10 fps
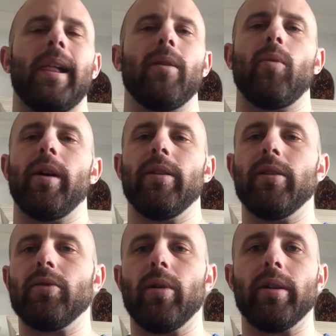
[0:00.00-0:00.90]
Whether
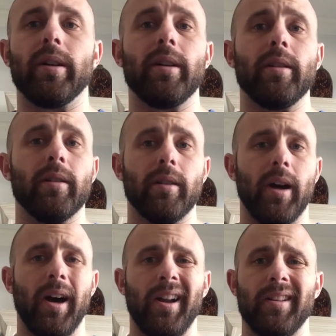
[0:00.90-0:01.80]
it's working or
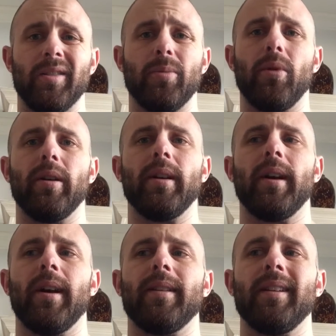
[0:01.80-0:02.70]
not at this point,
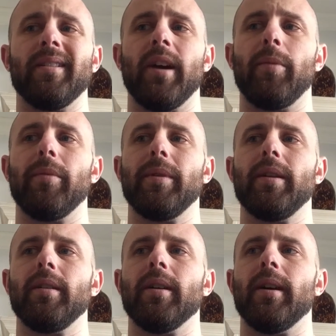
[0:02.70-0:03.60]
I think it's helping
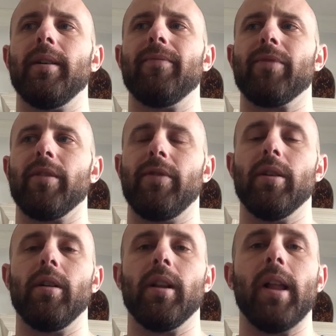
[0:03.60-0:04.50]
me
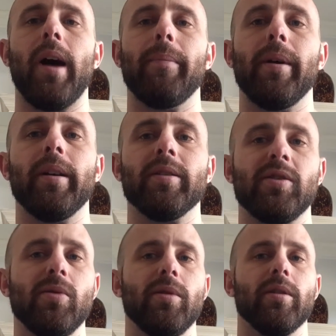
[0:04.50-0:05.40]
feel a lot better
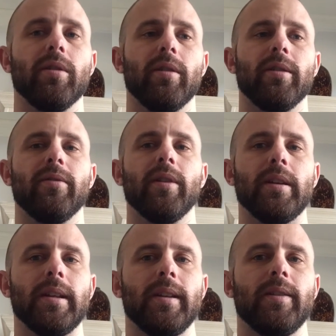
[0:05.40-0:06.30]
sooner at the very
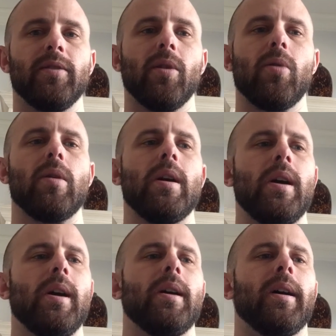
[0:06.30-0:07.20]
least. So
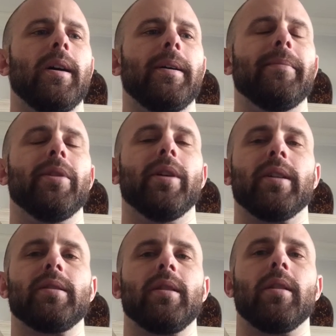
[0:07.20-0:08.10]
they're
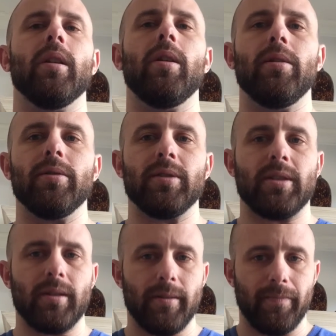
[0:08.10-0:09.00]
actually
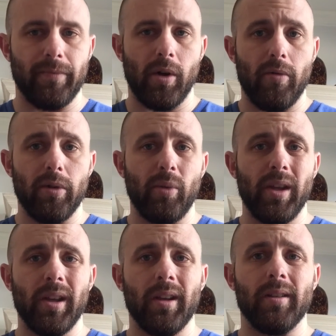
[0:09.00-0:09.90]
closed over the
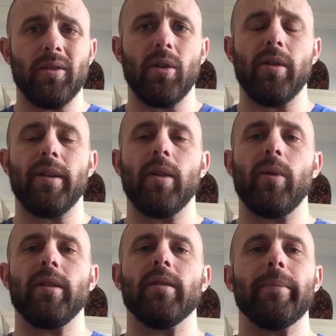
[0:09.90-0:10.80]
weekend, so I've got to
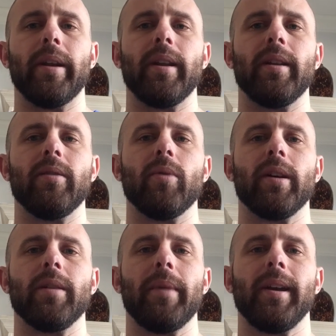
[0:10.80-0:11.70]
wait till Monday when I
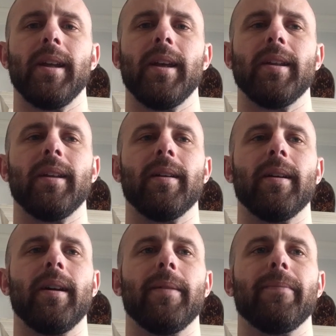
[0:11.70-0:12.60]
can get back in.
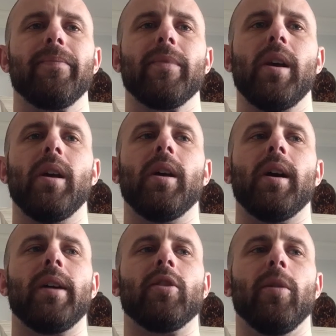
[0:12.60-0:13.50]
And
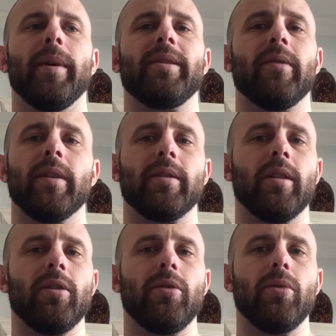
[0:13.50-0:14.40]
I told myself I was
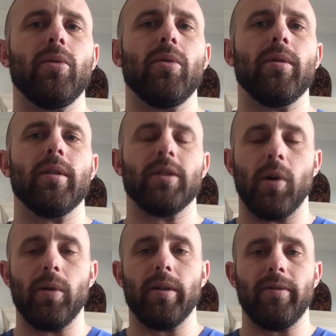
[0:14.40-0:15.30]
going to do a
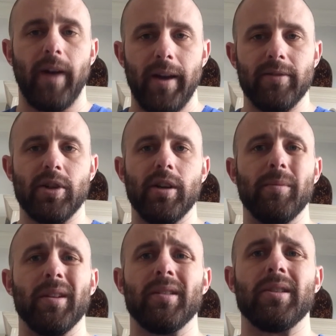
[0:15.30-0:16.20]
total of 5
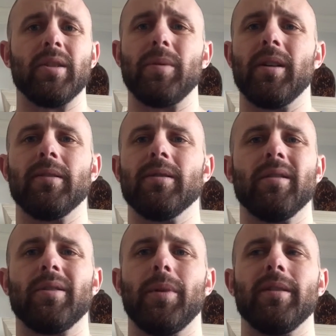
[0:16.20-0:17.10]
treatments just because they're
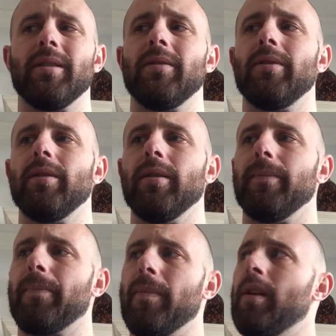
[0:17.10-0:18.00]
expensive.
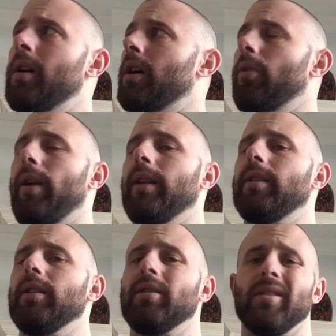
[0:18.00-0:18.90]
They're around
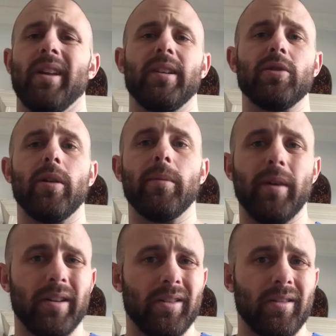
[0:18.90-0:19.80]
here, they're like
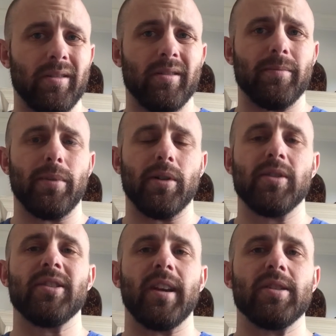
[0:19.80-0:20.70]
$200 per
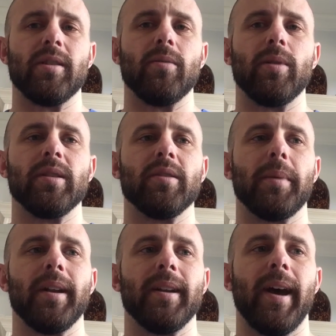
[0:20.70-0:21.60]
session, which is
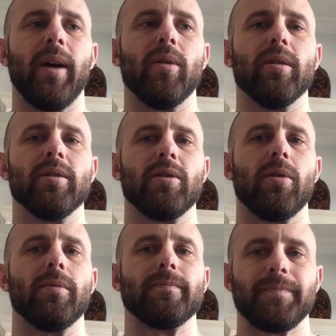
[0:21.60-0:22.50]
about an hour or
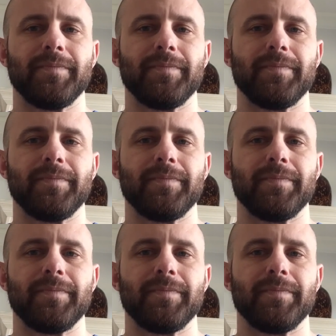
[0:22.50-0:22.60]
so.